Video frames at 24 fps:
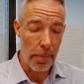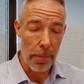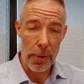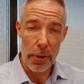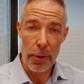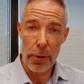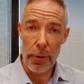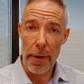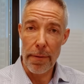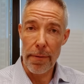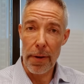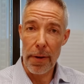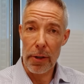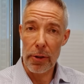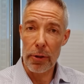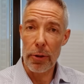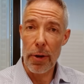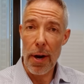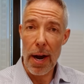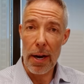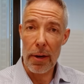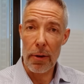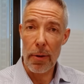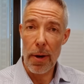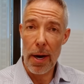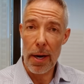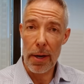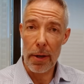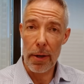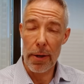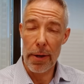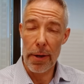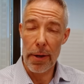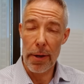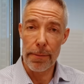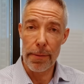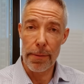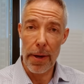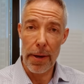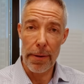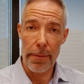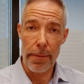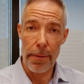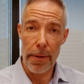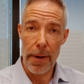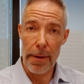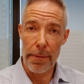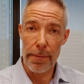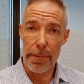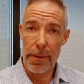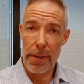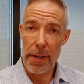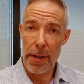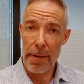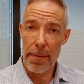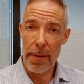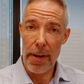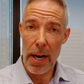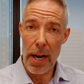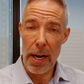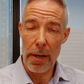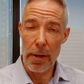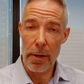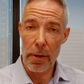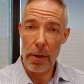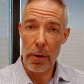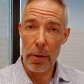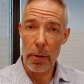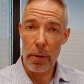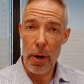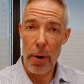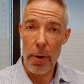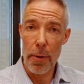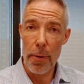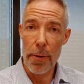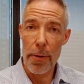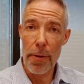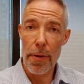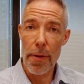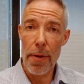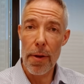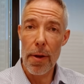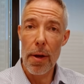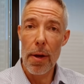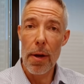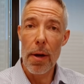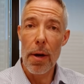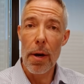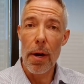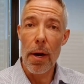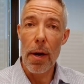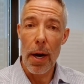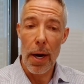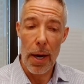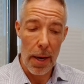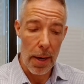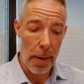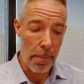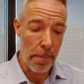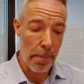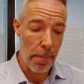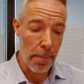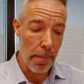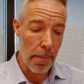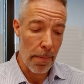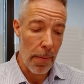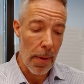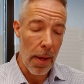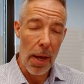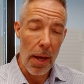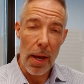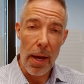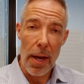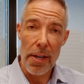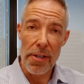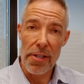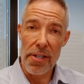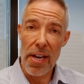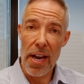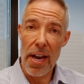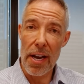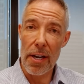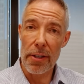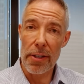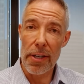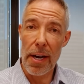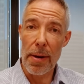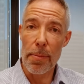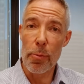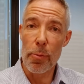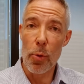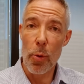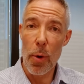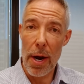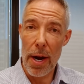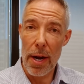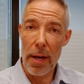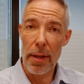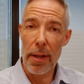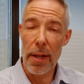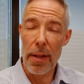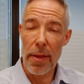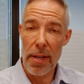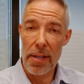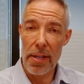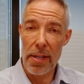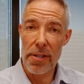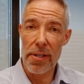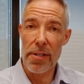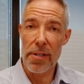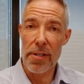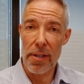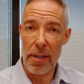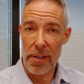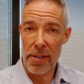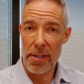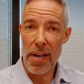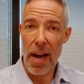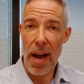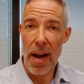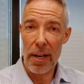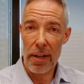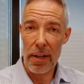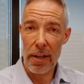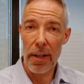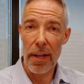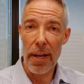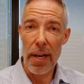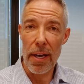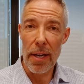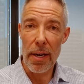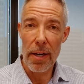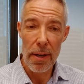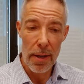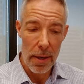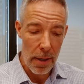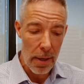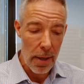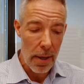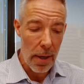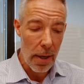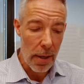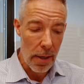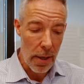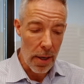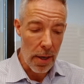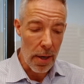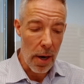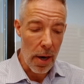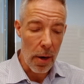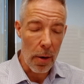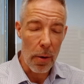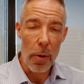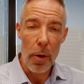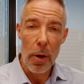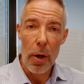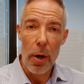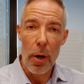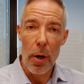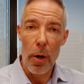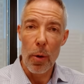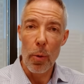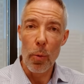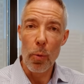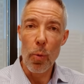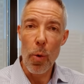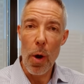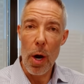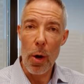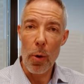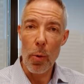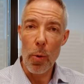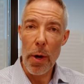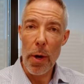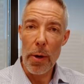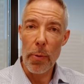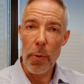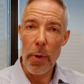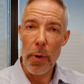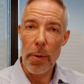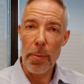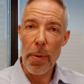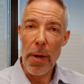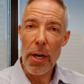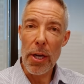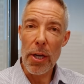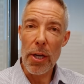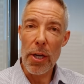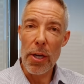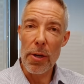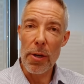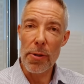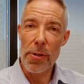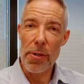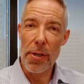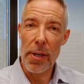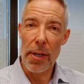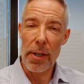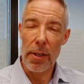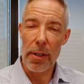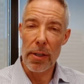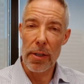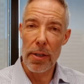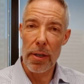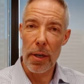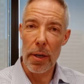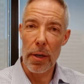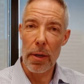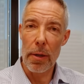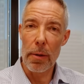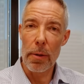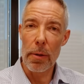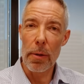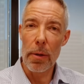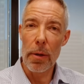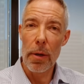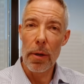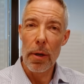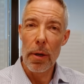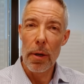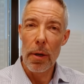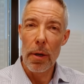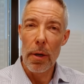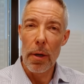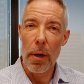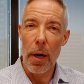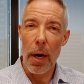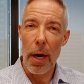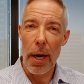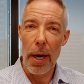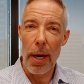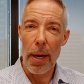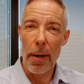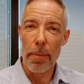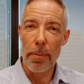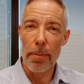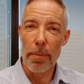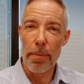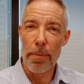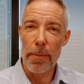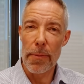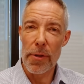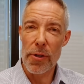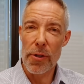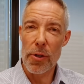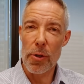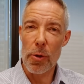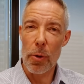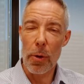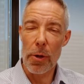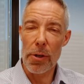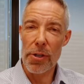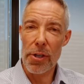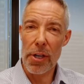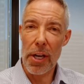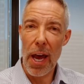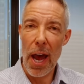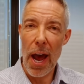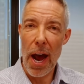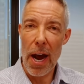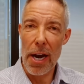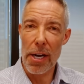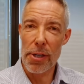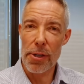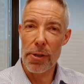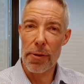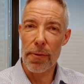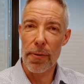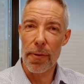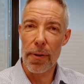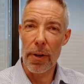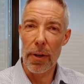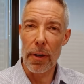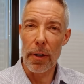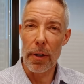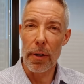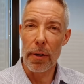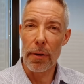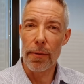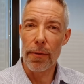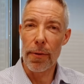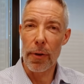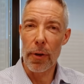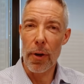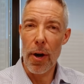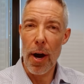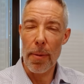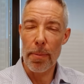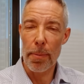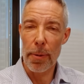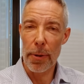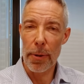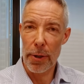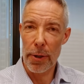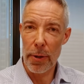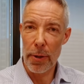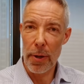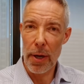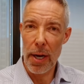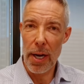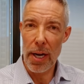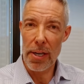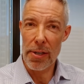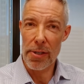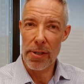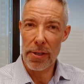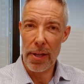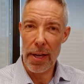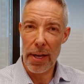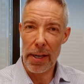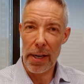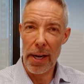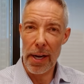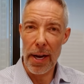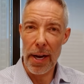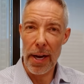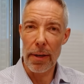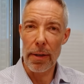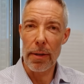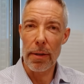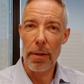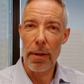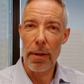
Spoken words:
Terrific track record of dividend growth. It's held up well, and this is exactly, what we would be using to source cash for opportunities like I